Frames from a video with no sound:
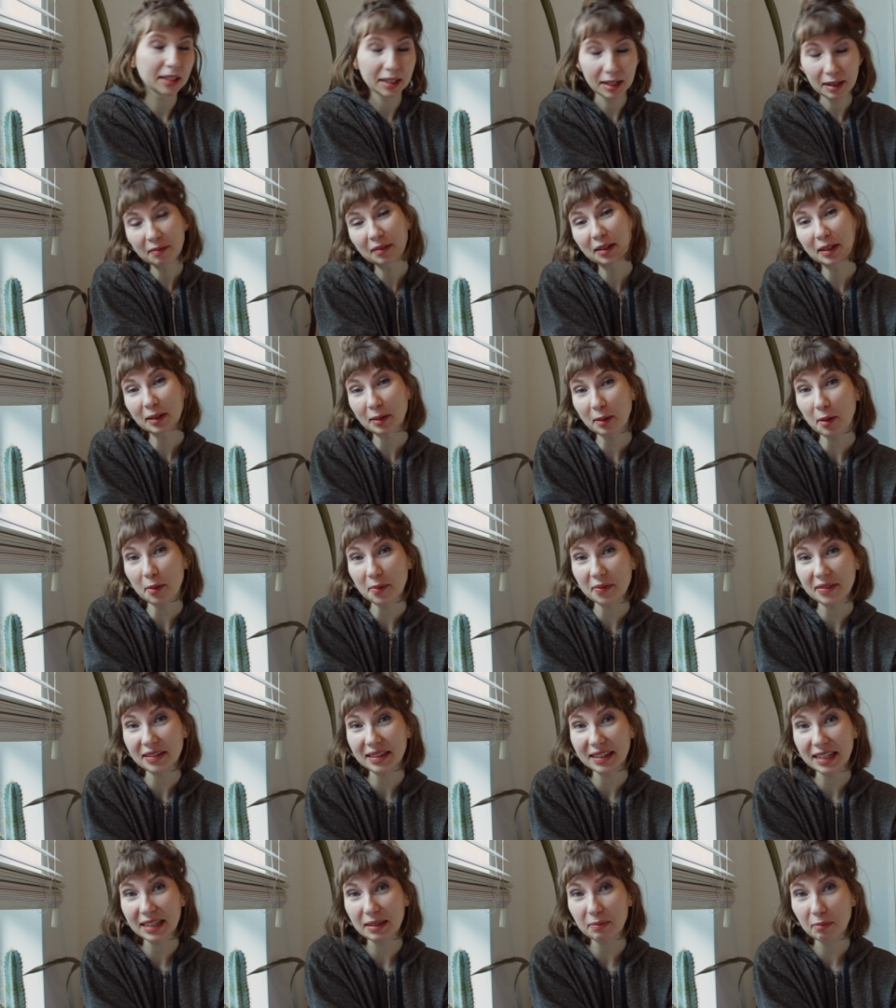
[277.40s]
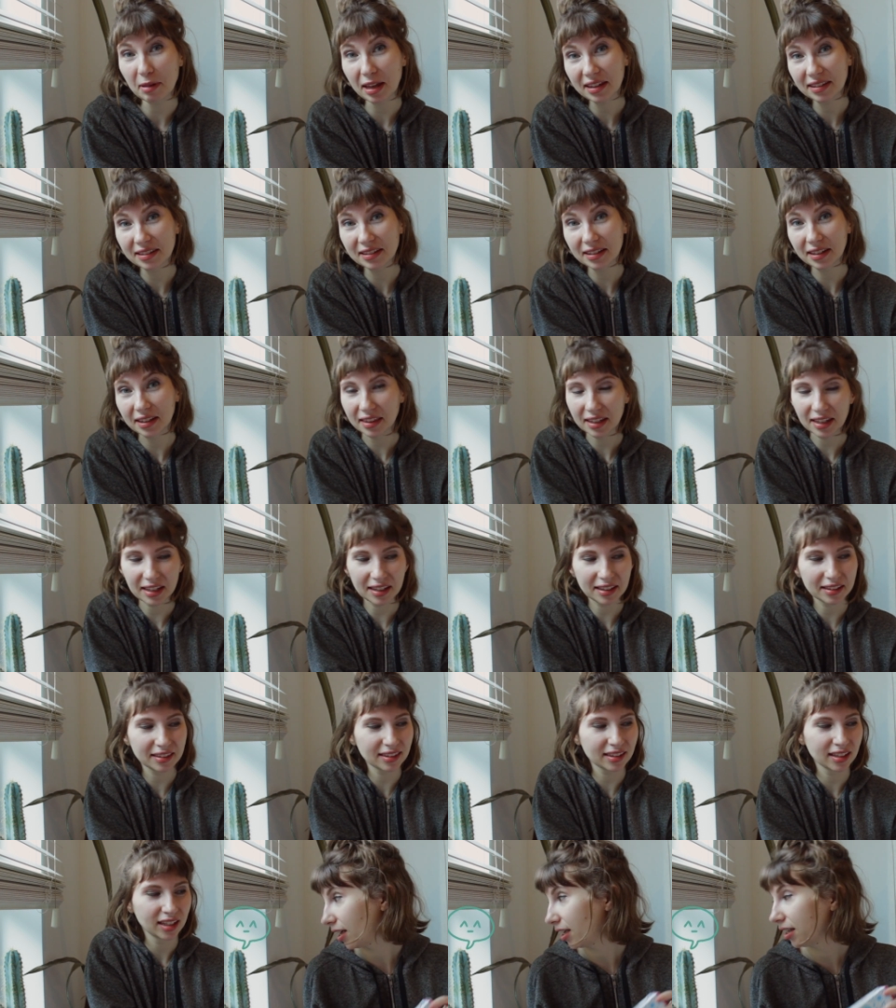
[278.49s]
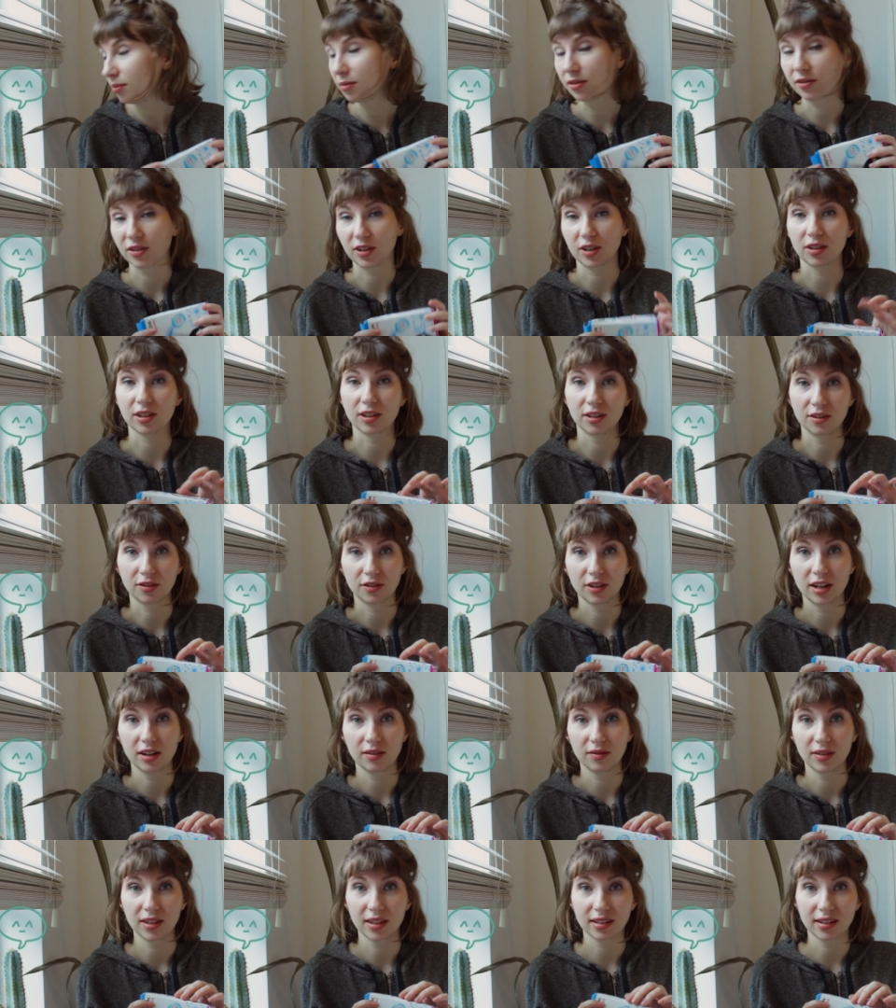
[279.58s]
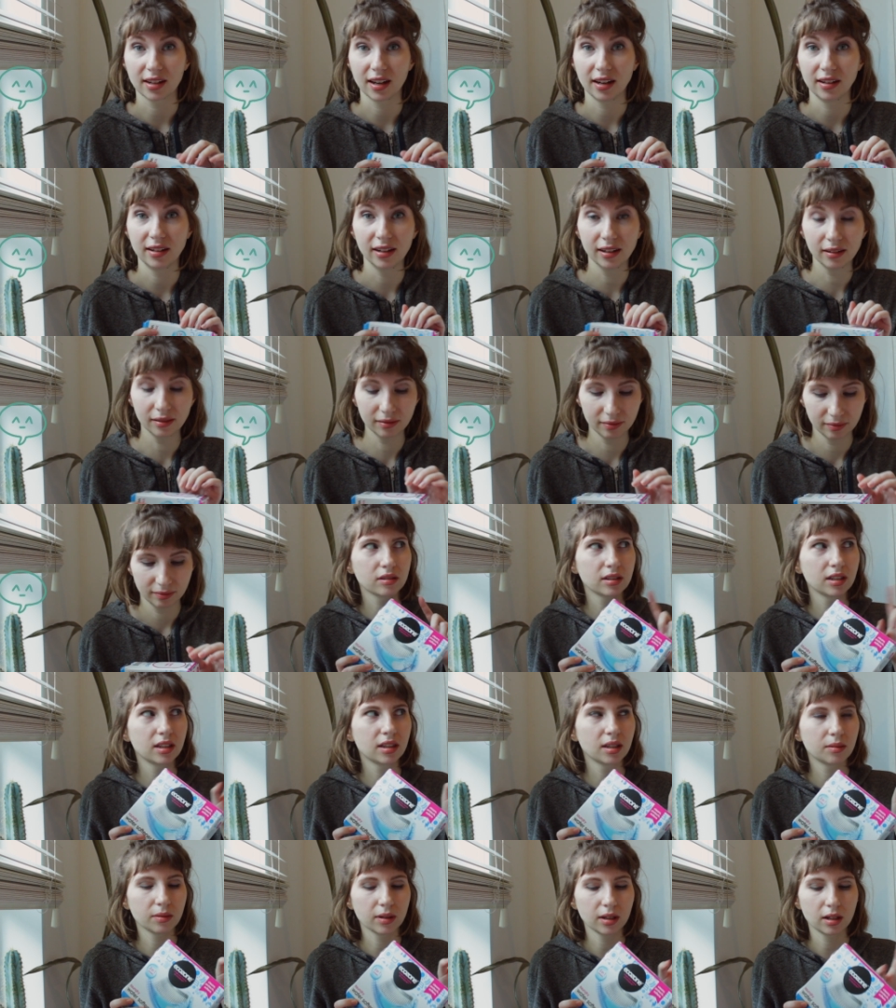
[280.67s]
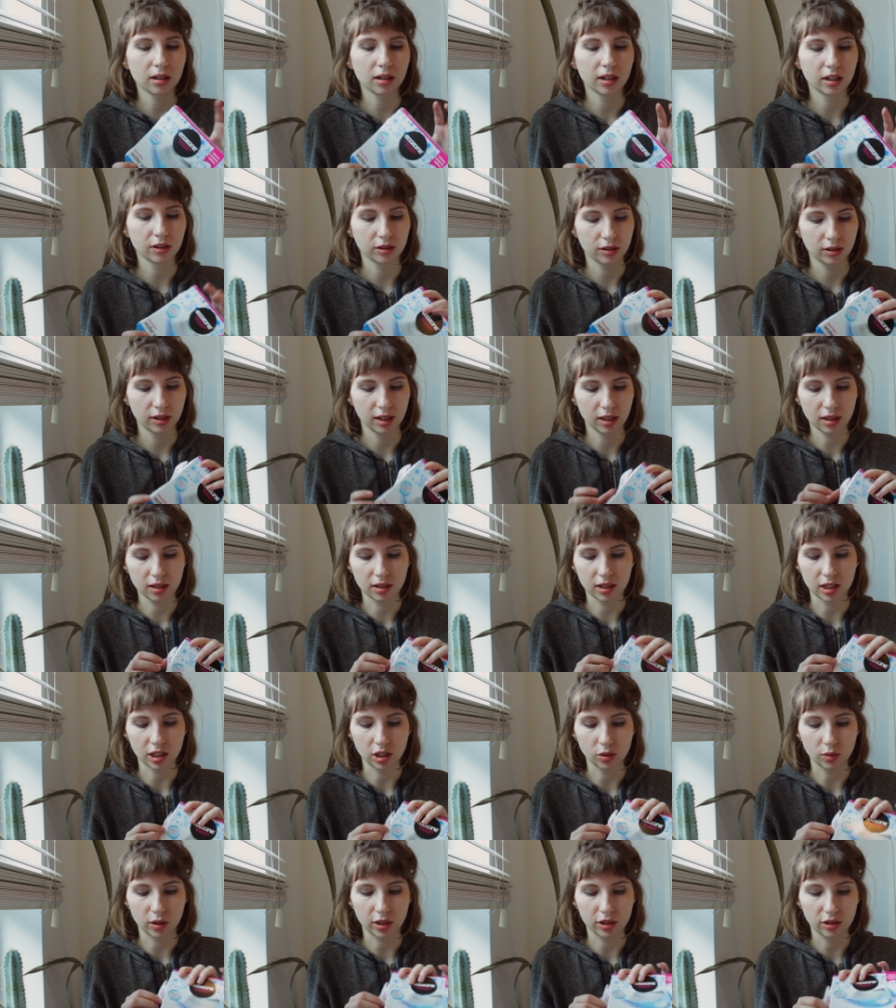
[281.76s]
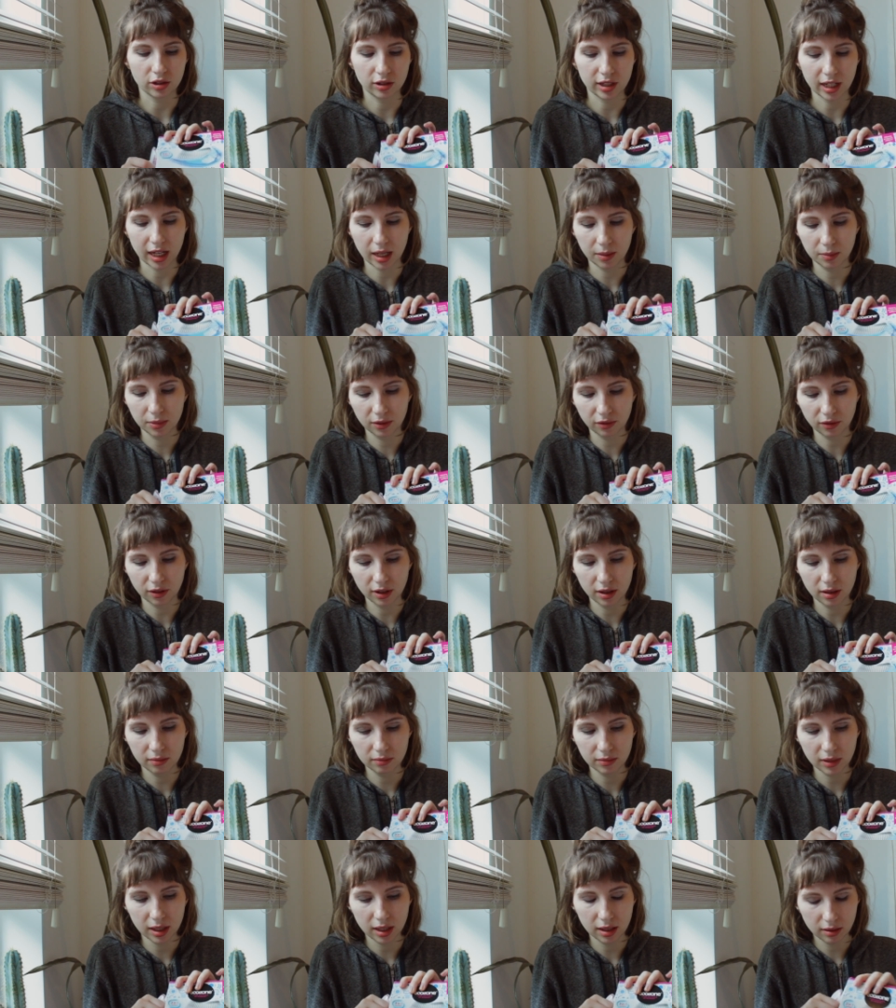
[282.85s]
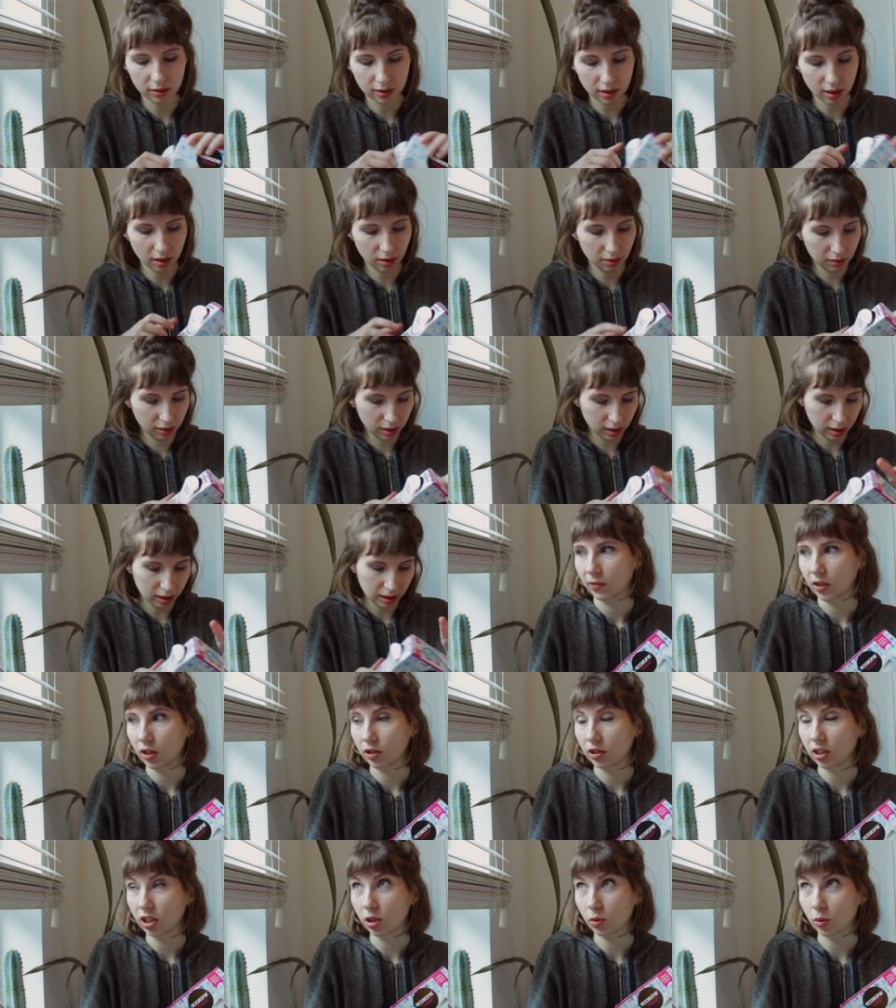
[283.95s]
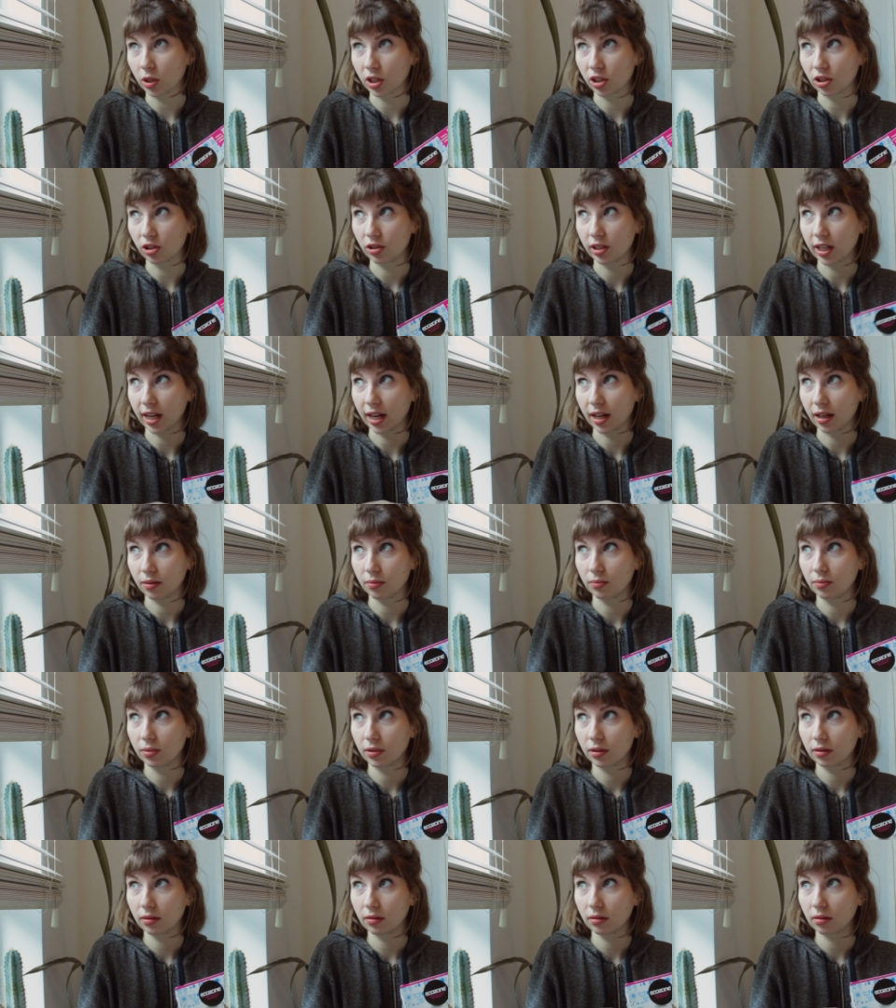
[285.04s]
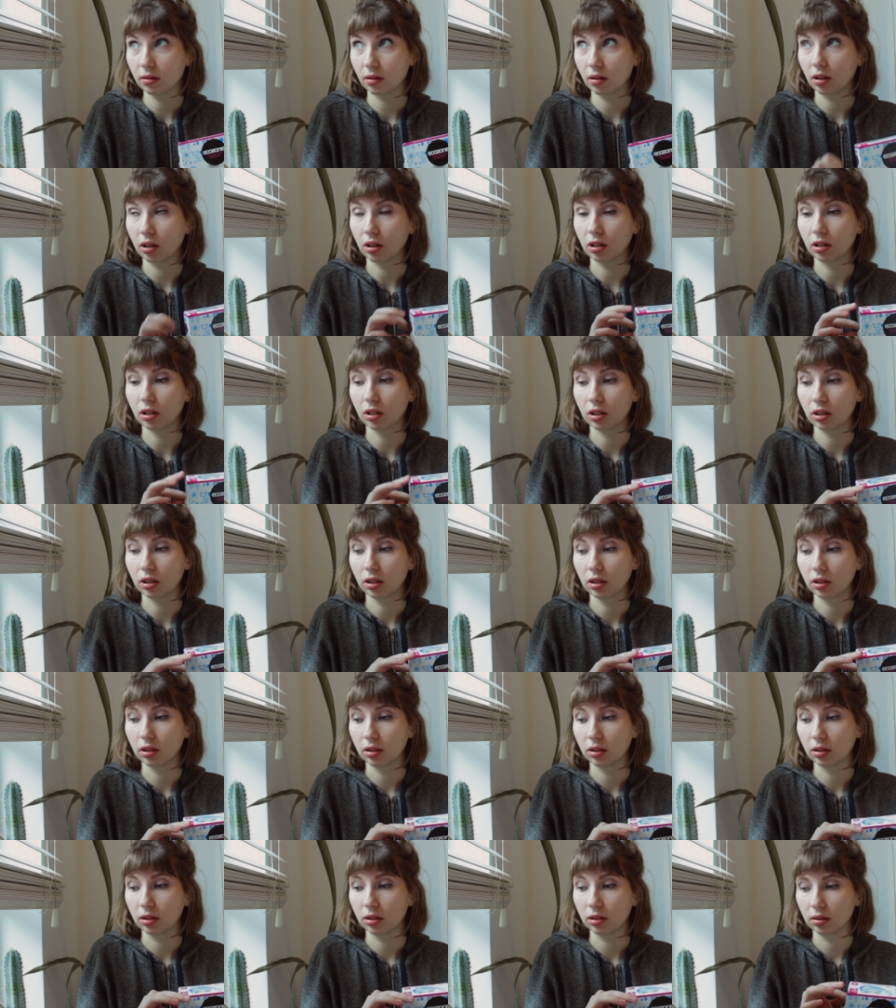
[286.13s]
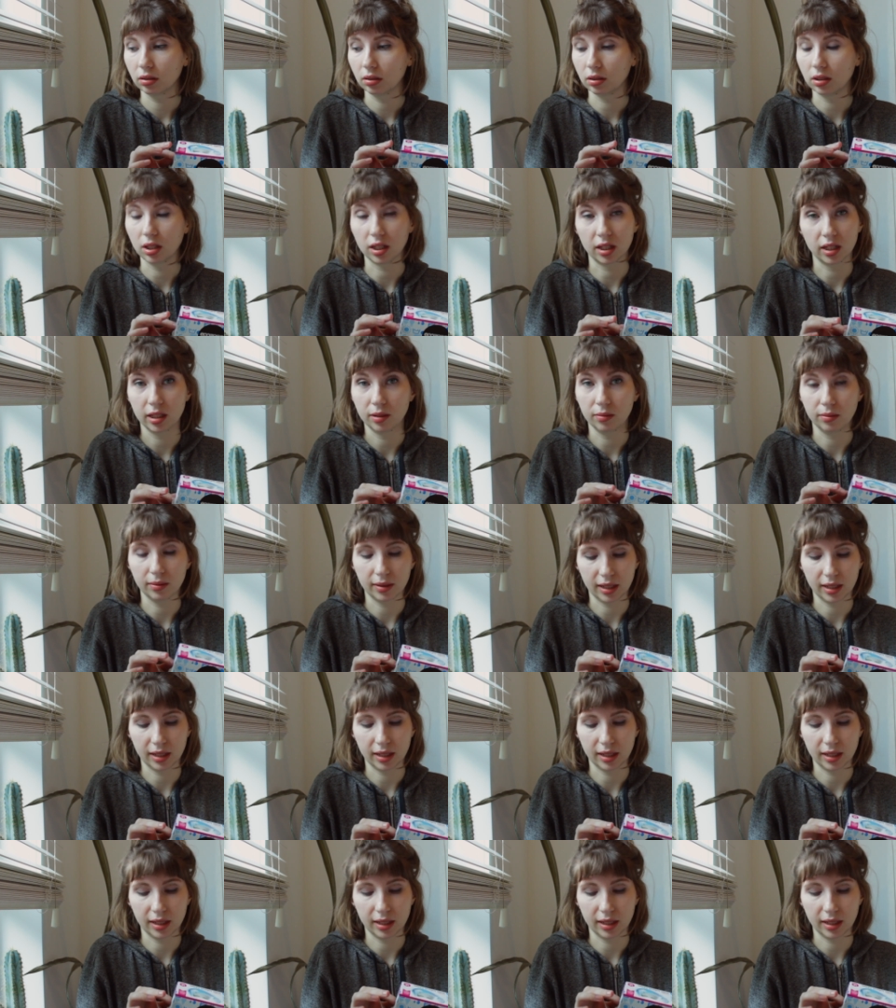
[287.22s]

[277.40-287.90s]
I'm gonna open these plastic things. I'm officially afraid of this guy now. You'll see them later. I also get the Dishwasher Tabs from EcoZone. Their Dishwasher Tabs are not in